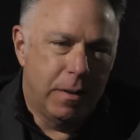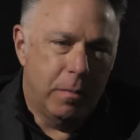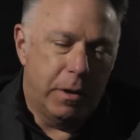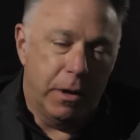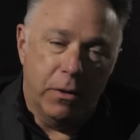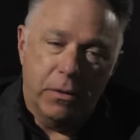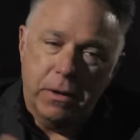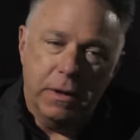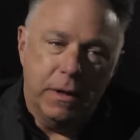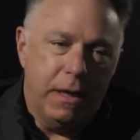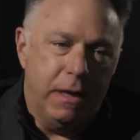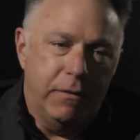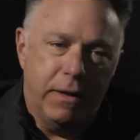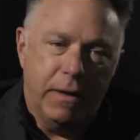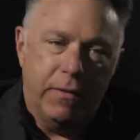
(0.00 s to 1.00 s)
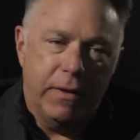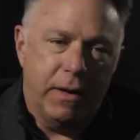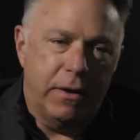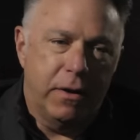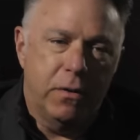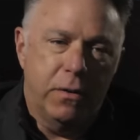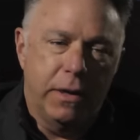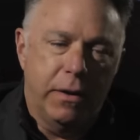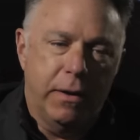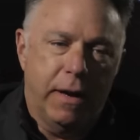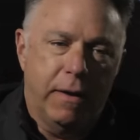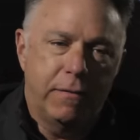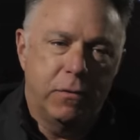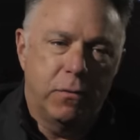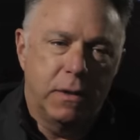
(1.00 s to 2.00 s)
But in order to even get that going, you
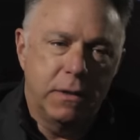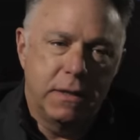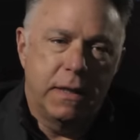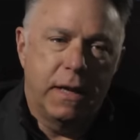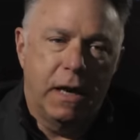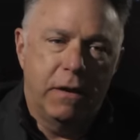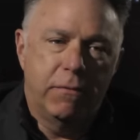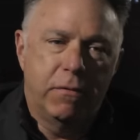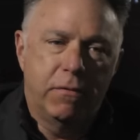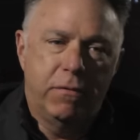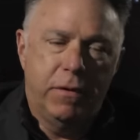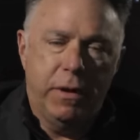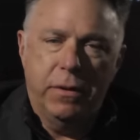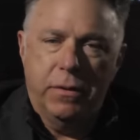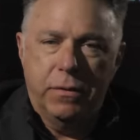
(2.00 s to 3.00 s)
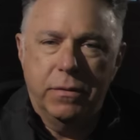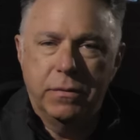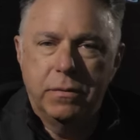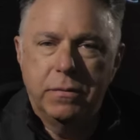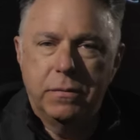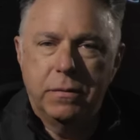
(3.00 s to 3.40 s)
have to once again review